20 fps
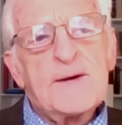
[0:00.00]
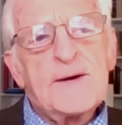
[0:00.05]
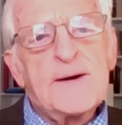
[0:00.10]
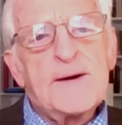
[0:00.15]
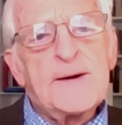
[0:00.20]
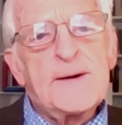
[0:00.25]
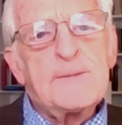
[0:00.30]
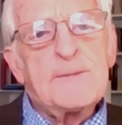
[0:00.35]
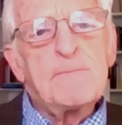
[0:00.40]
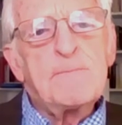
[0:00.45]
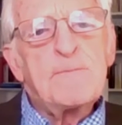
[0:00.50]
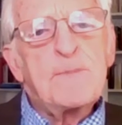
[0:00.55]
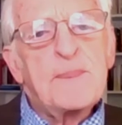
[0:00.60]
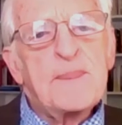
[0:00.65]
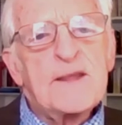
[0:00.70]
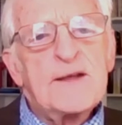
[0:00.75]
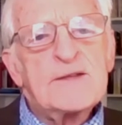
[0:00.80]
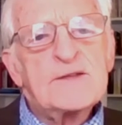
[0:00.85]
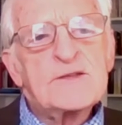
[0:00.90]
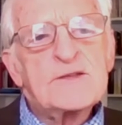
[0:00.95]

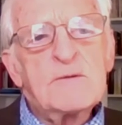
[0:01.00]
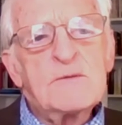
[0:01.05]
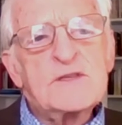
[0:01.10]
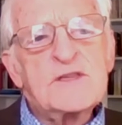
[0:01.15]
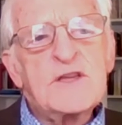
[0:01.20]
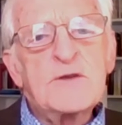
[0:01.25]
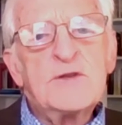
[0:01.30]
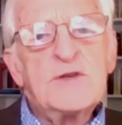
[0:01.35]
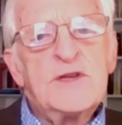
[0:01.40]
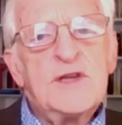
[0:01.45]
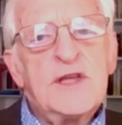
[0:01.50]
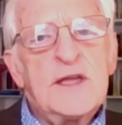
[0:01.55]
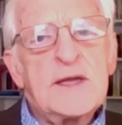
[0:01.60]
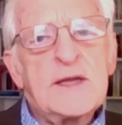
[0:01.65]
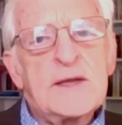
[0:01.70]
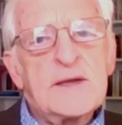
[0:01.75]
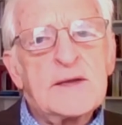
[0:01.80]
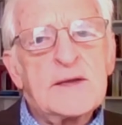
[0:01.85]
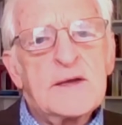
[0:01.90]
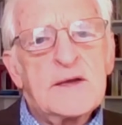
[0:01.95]
So it was a
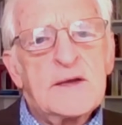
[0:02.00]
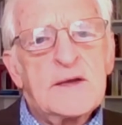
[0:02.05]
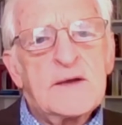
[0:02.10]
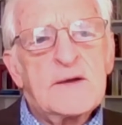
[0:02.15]
unique